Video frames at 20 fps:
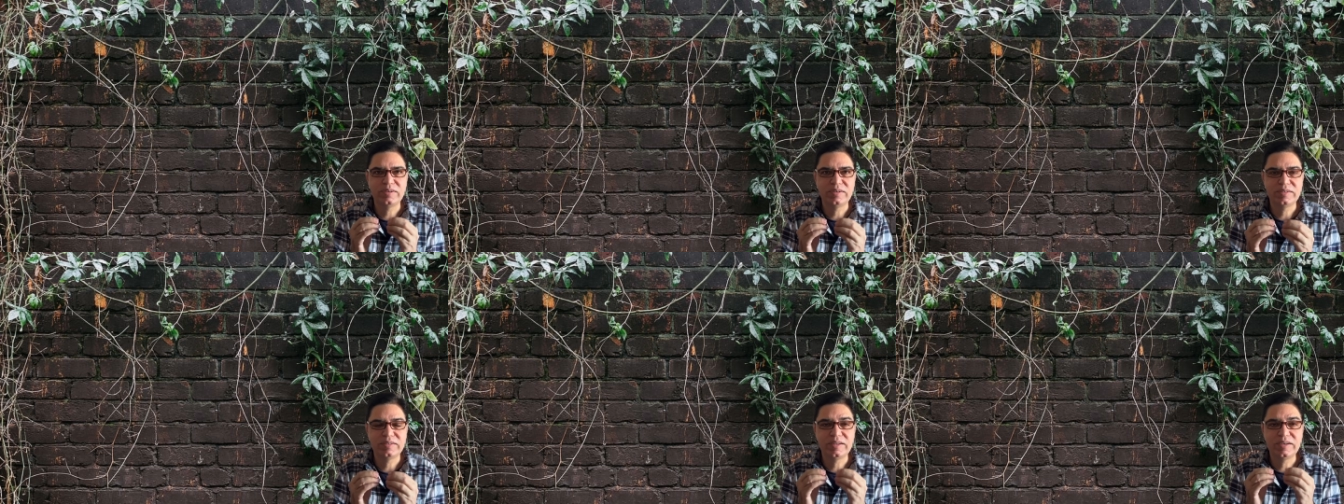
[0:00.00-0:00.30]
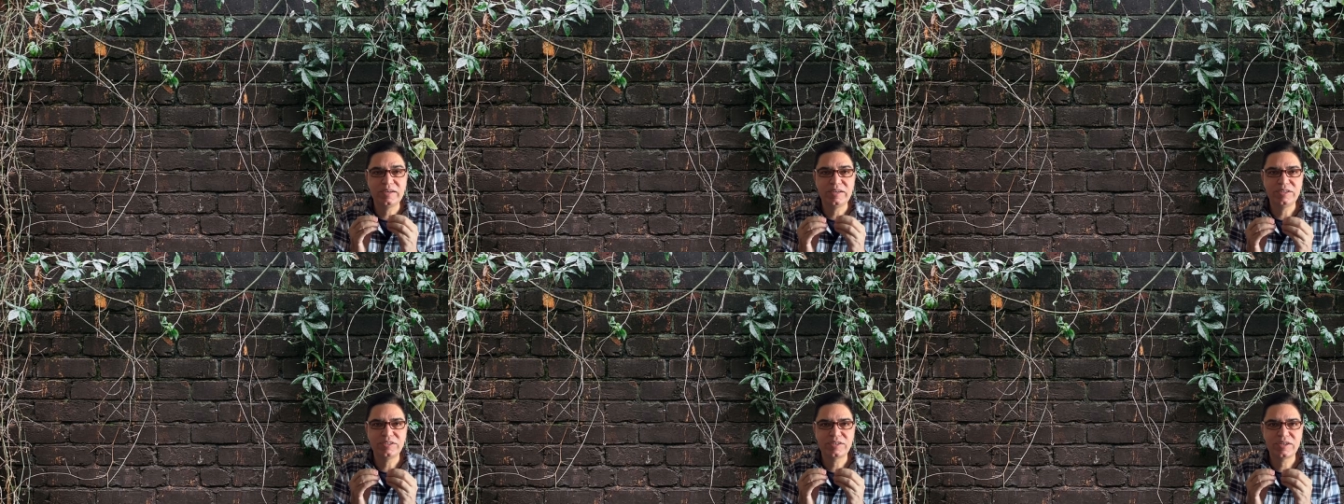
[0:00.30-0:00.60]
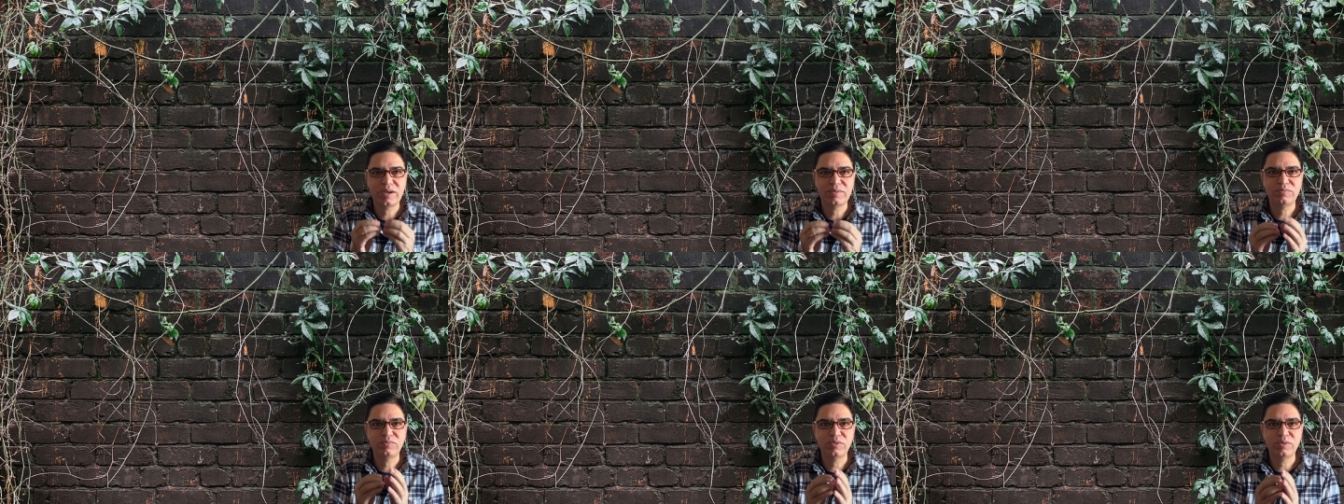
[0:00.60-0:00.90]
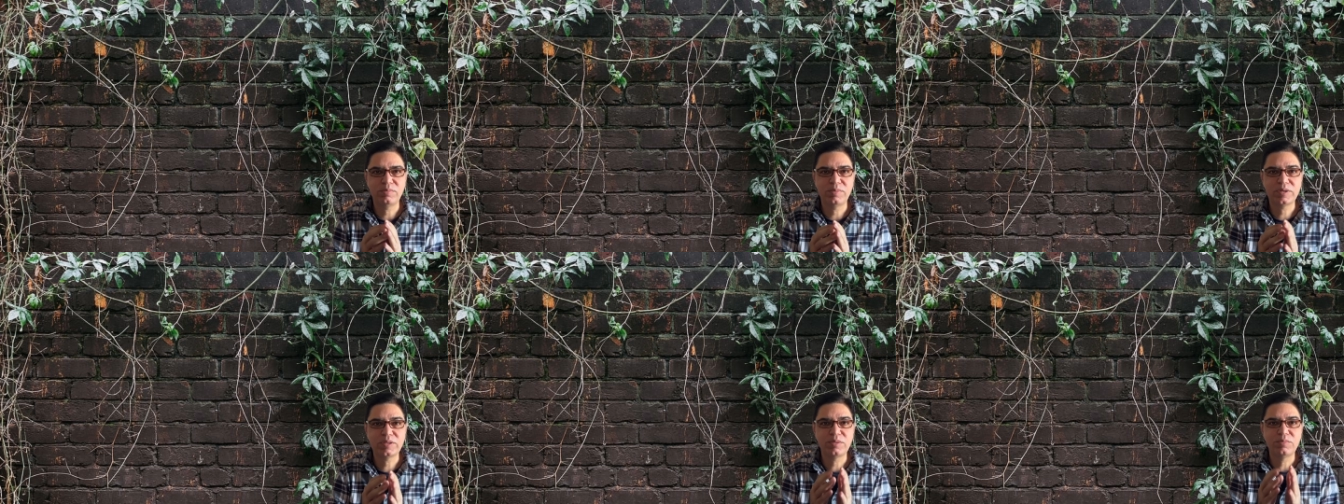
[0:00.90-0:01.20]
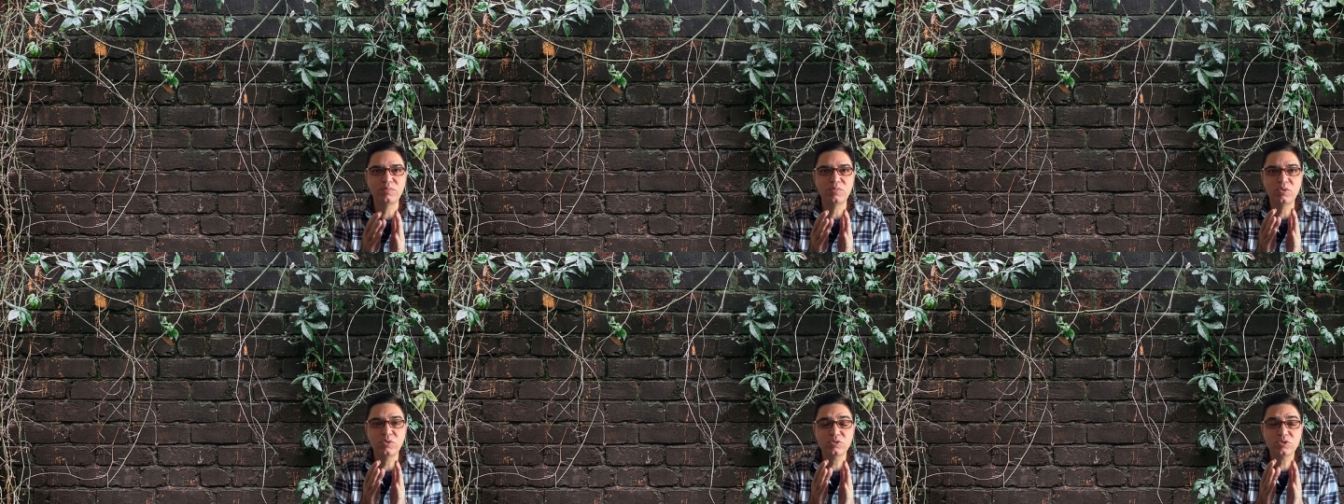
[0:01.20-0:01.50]
but the
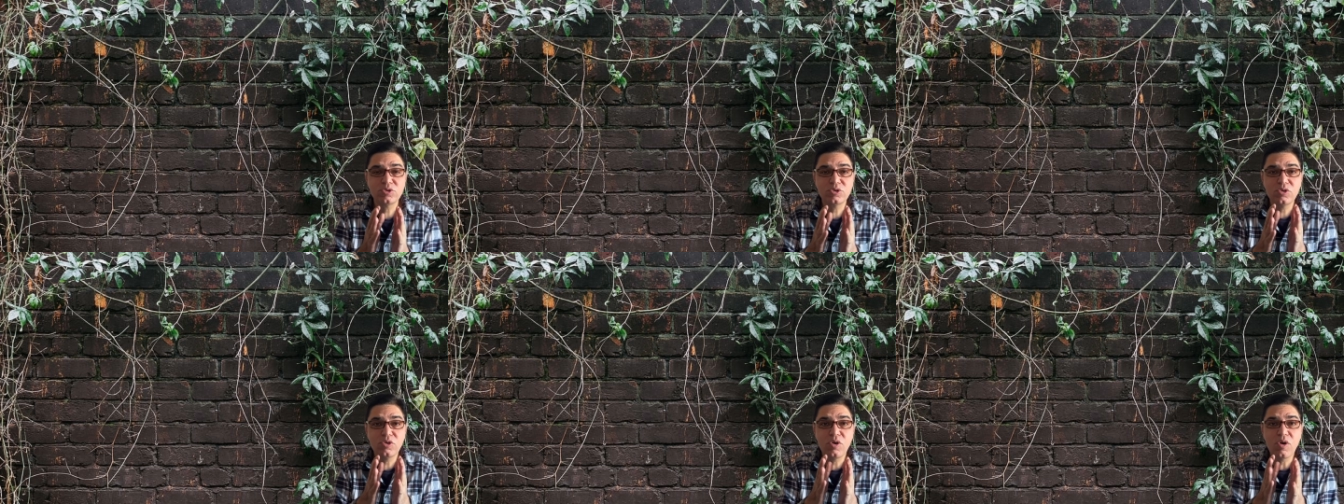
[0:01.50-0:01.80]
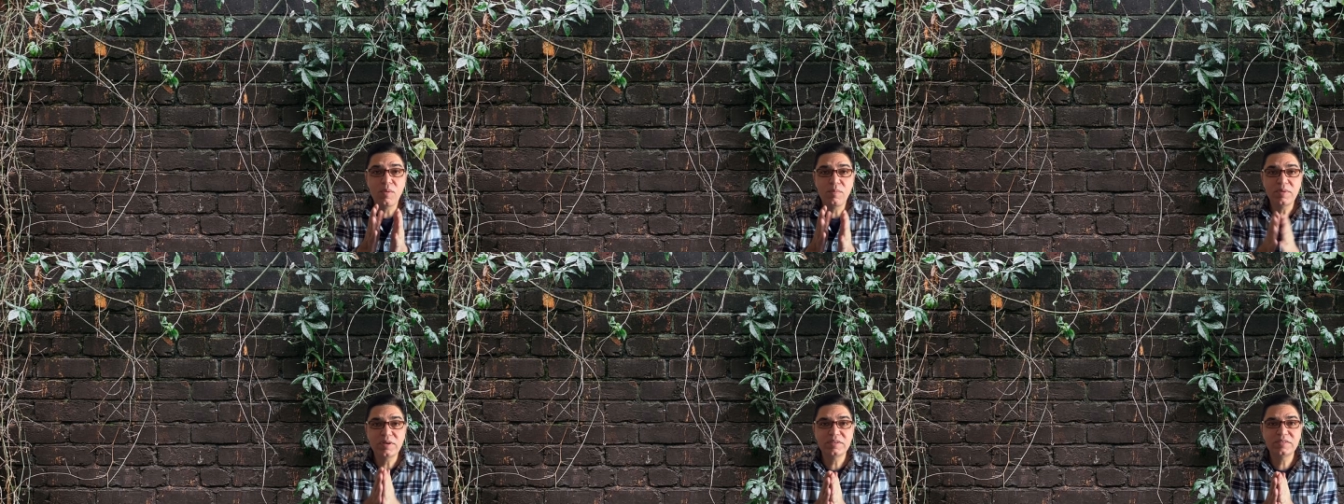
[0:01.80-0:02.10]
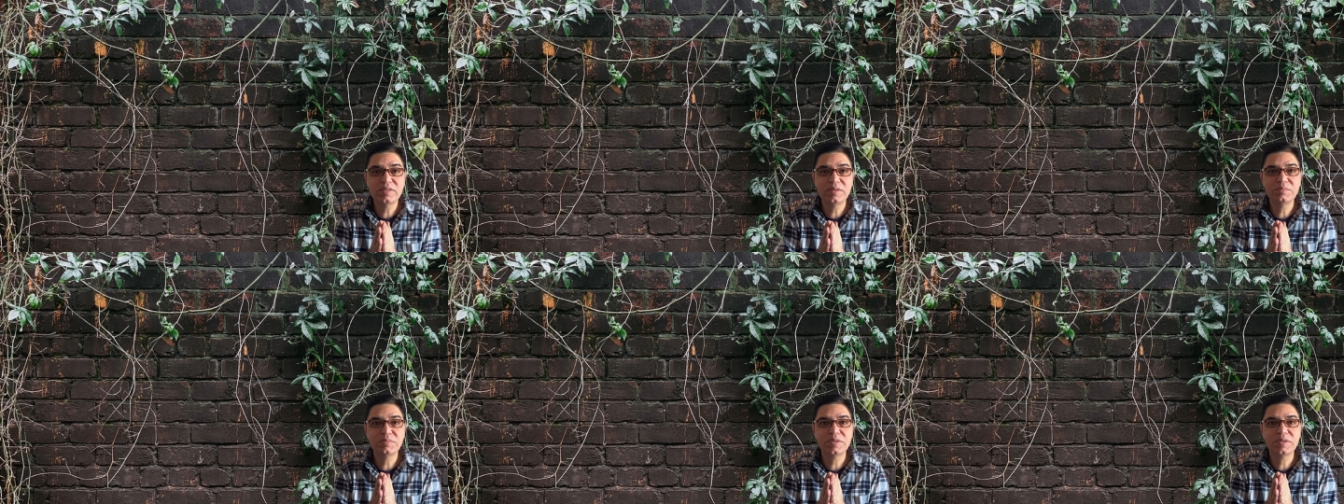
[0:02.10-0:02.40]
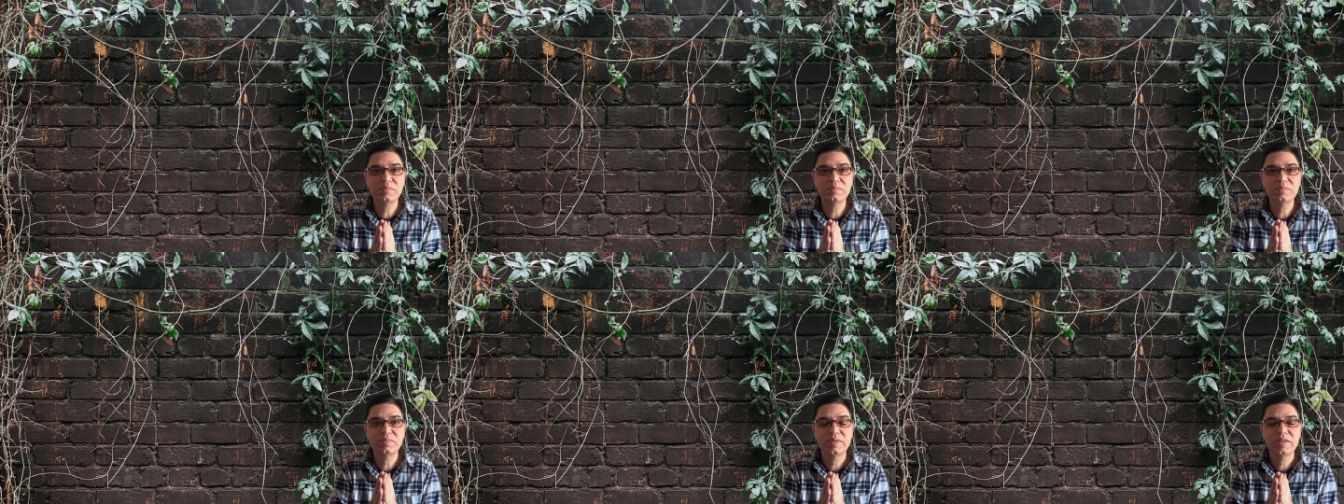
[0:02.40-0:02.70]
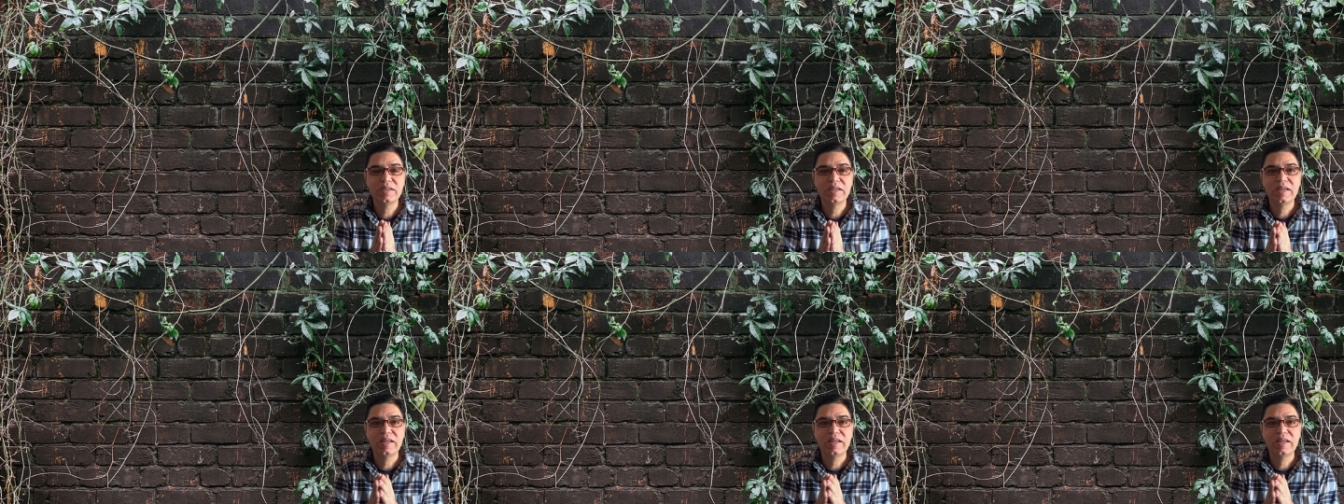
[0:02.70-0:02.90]
most common symptom